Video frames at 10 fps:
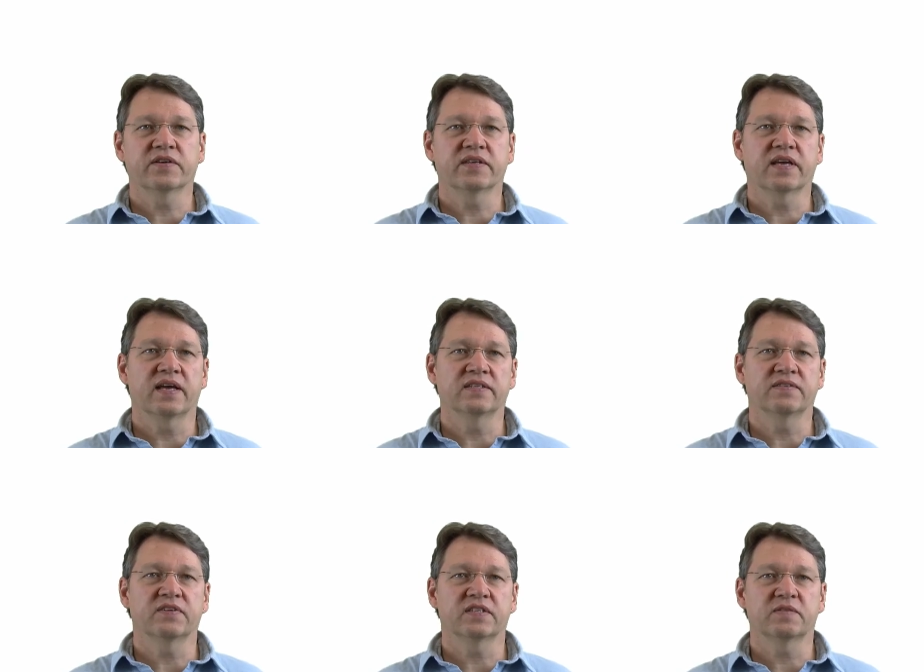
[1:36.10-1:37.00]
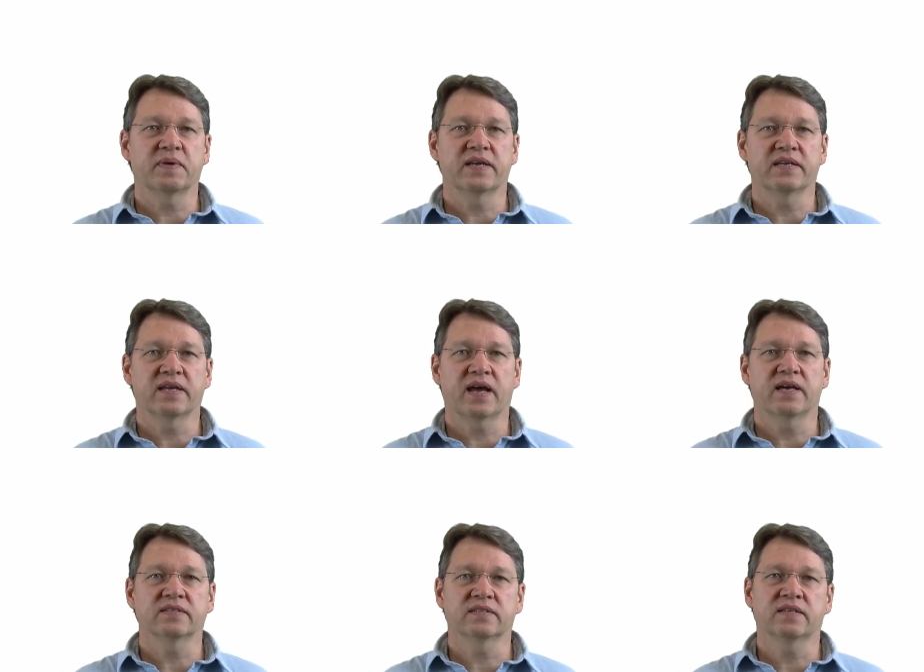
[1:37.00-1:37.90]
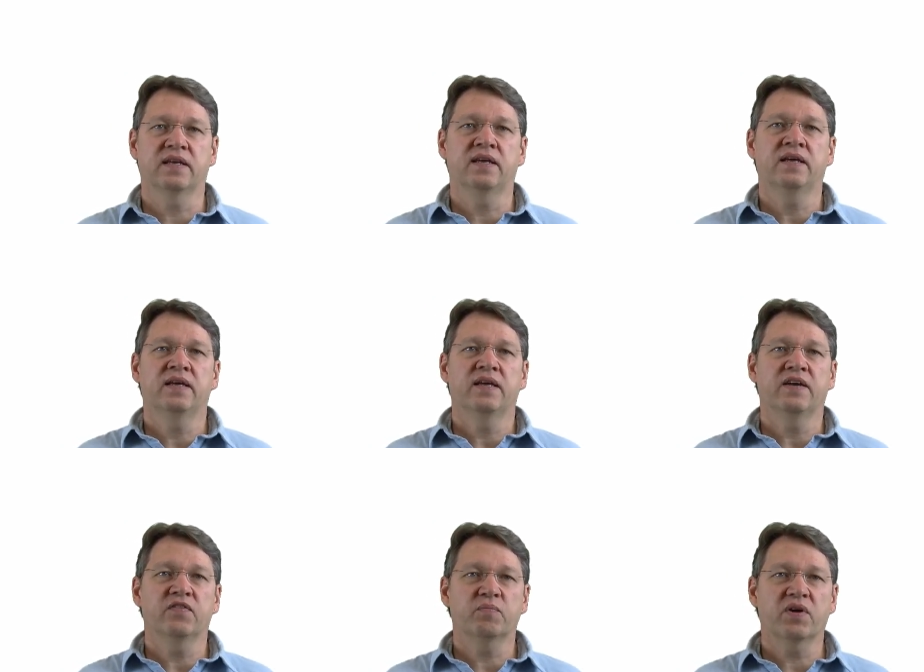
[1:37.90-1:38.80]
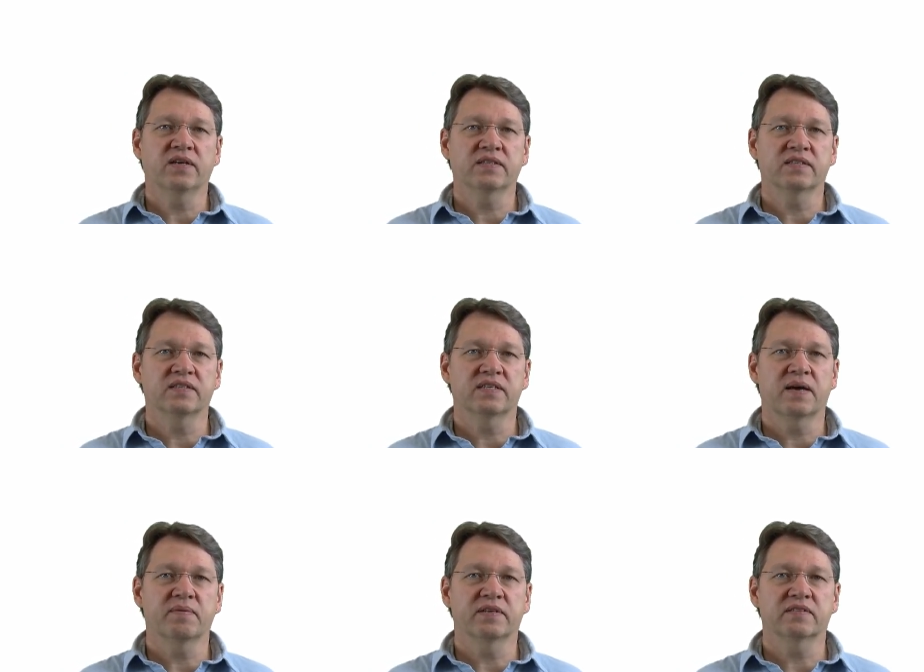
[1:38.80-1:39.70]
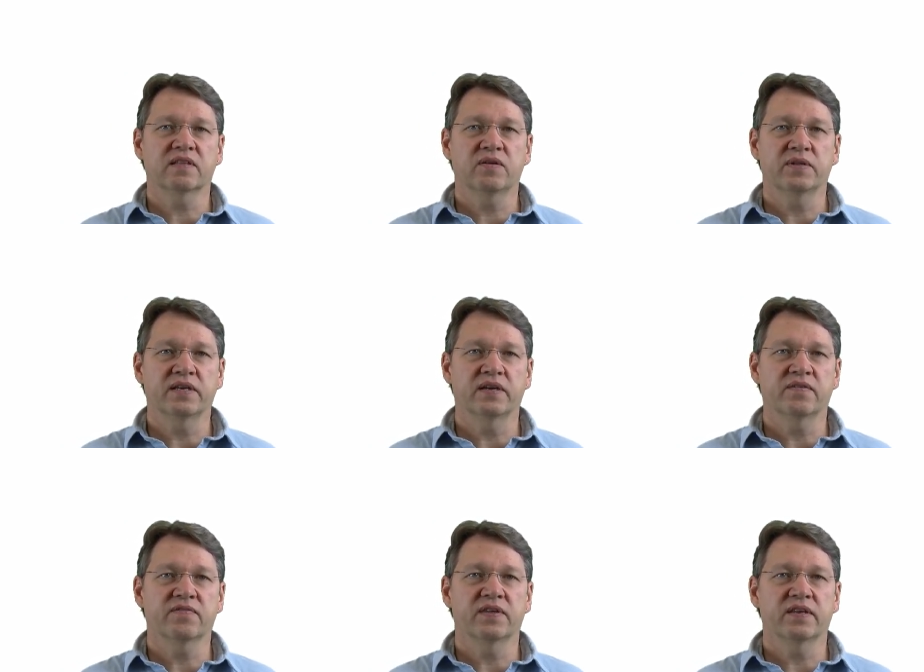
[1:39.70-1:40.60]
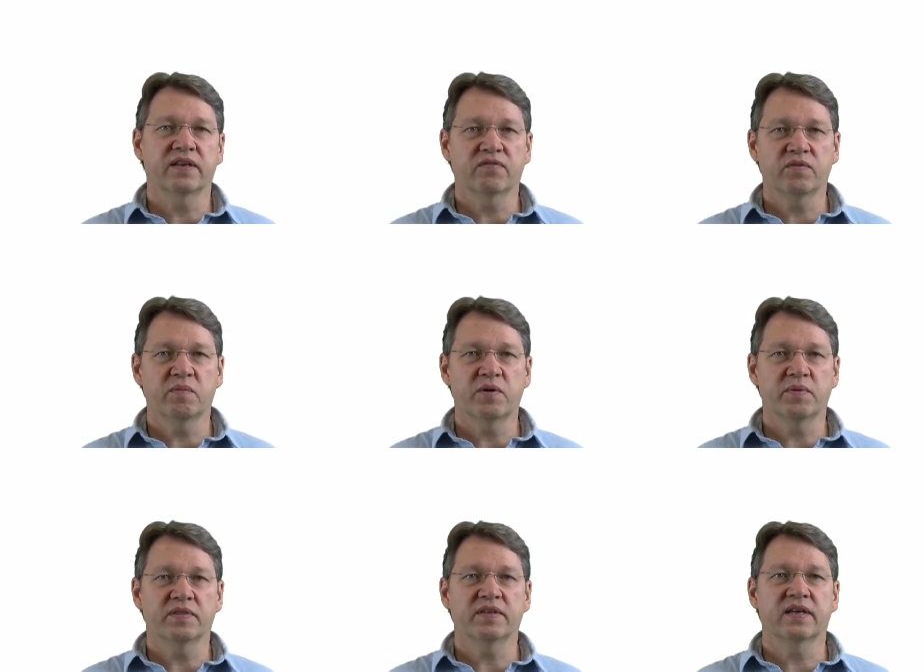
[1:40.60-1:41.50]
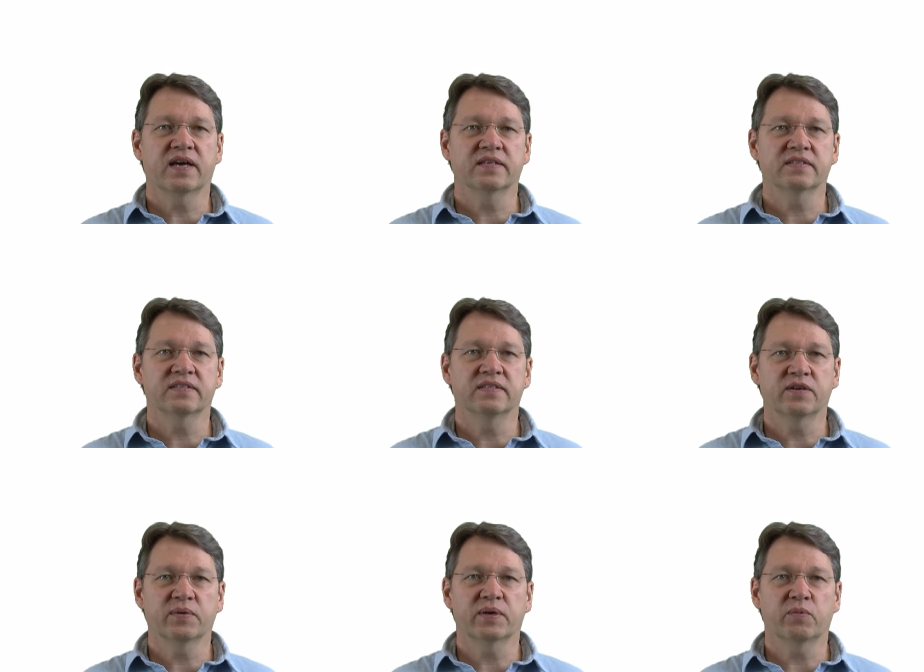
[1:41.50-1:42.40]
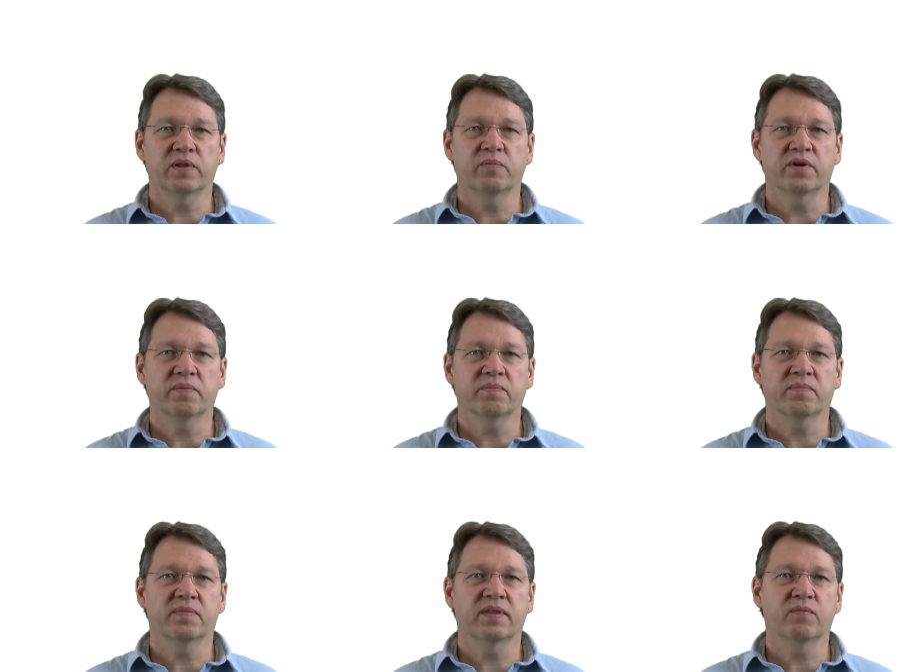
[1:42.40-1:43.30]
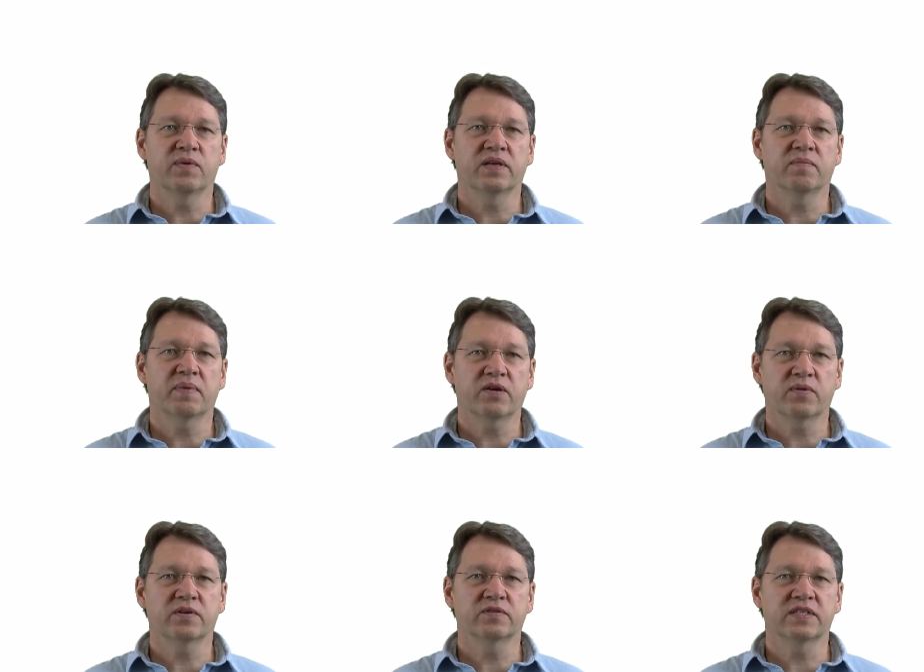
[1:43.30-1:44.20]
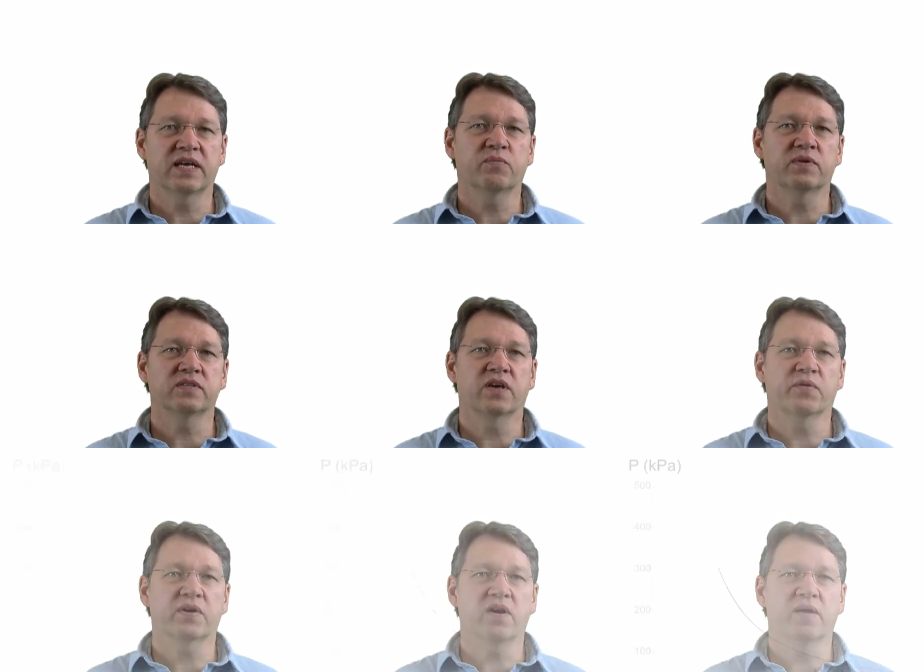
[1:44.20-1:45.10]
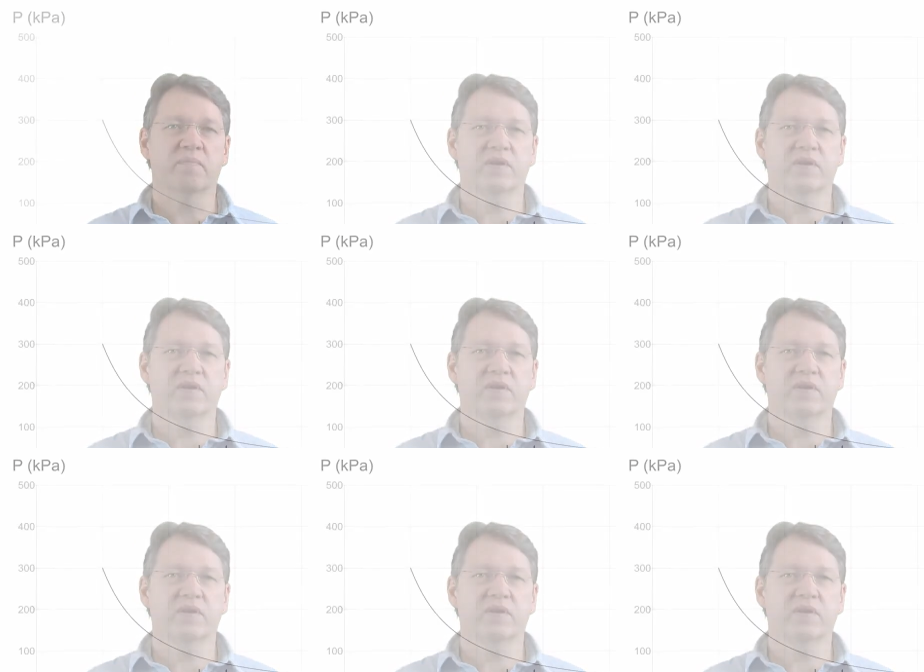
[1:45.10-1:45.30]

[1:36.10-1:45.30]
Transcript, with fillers: at the case of an expanding gas. If the process is happening slowly enough that at every moment the gas is near equilibrium, then we can better understand what is going on